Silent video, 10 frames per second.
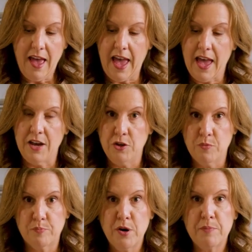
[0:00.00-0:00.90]
and you
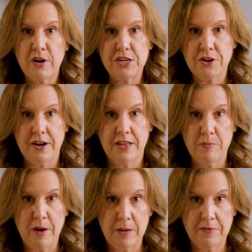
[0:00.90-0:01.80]
put pressure on it in the
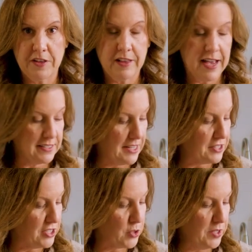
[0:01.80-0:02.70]
bottom of the glass, and that's
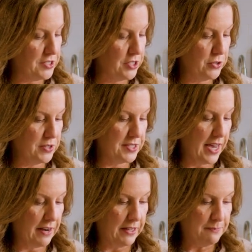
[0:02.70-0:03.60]
gonna squeeze the juices
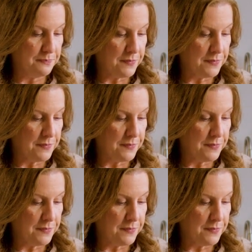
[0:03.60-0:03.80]
out of it.